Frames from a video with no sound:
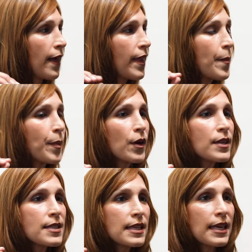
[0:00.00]
And that
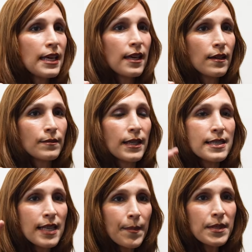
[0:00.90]
part is key.
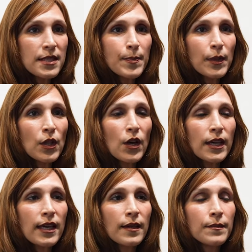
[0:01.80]
Acceptance,
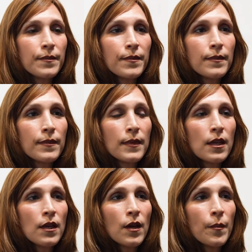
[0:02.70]
belonging.
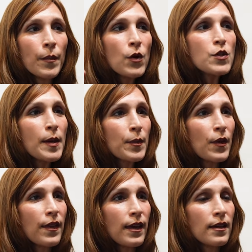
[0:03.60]
Most
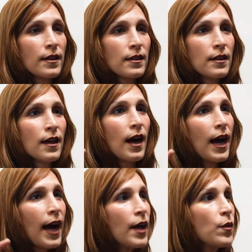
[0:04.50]
people think
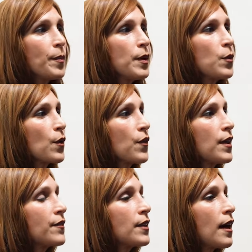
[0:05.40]
I will be
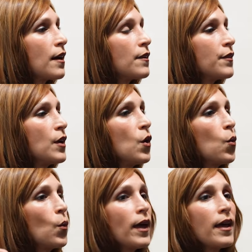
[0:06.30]
worthy of love
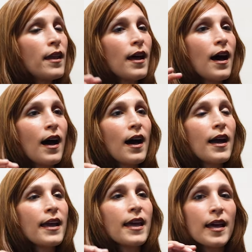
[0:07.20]
when
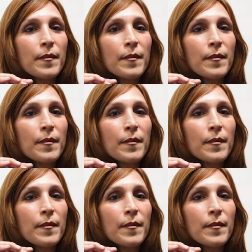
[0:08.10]
I